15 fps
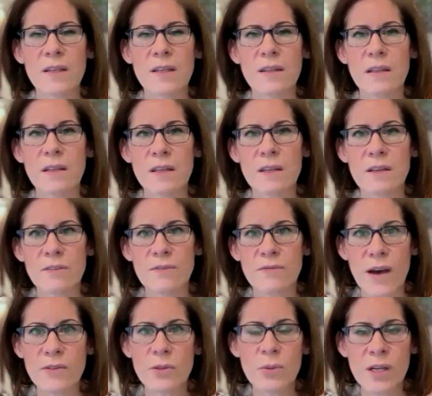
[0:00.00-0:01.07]
the
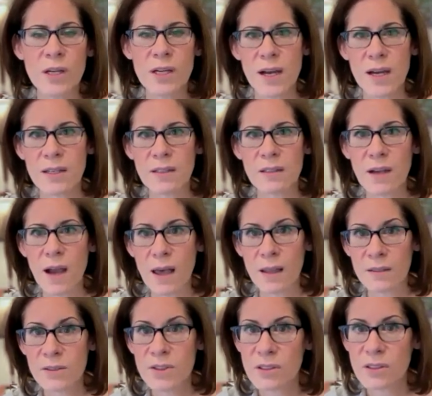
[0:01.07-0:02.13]
529
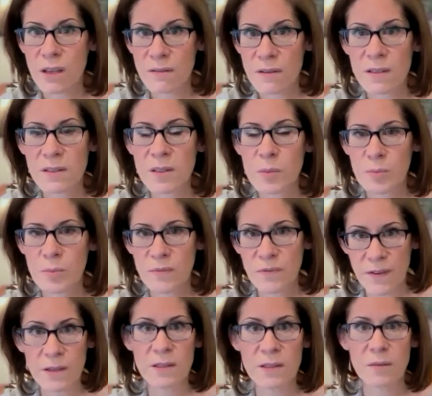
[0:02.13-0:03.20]
College Savings
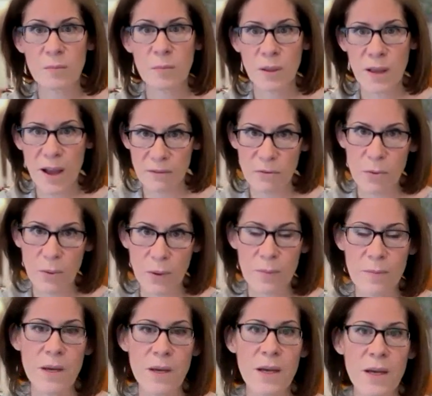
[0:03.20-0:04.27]
Fund
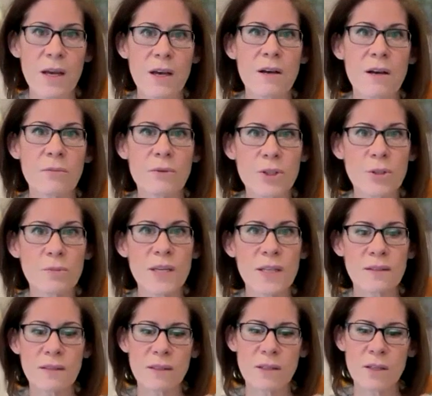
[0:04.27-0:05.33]
platform, which
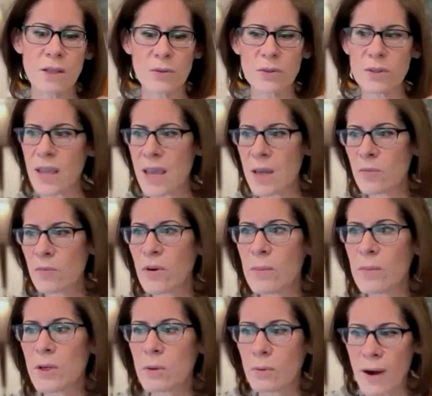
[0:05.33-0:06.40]
means, this came
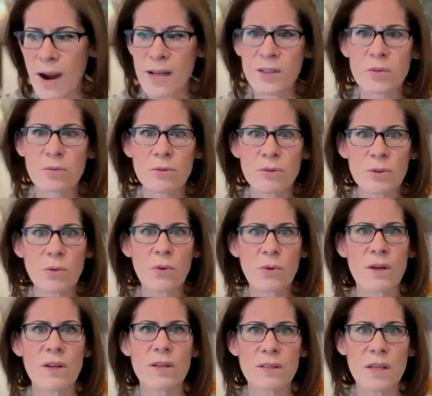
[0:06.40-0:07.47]
from a grassroots
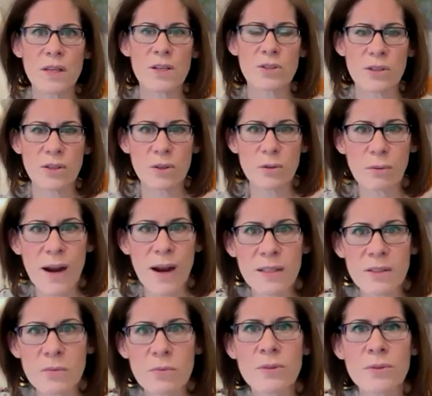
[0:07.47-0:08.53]
organization, a
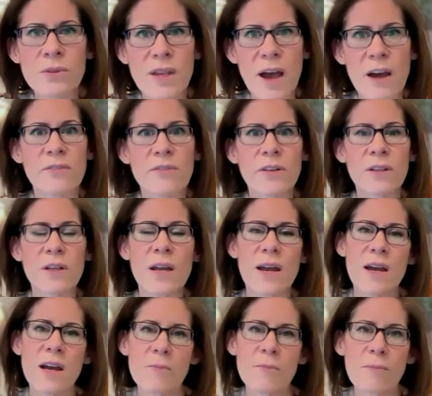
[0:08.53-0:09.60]
grassroots effort
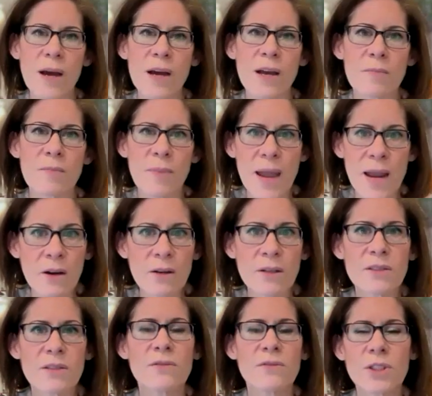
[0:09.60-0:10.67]
by
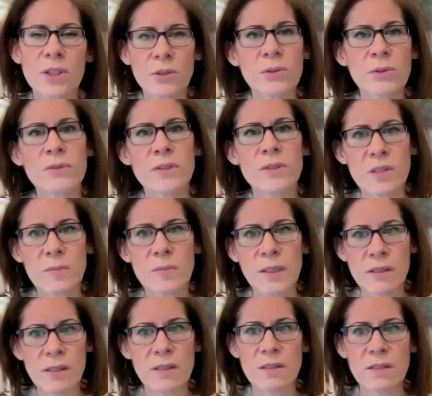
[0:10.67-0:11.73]
parents of children with
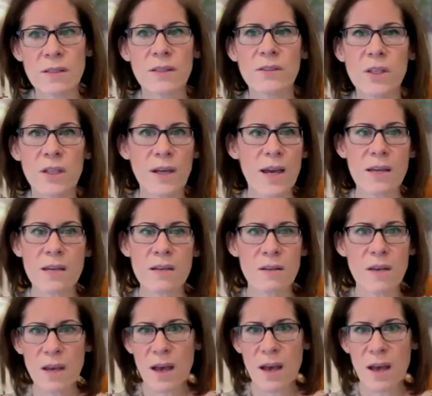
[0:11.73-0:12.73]
disabilities saying, look, I can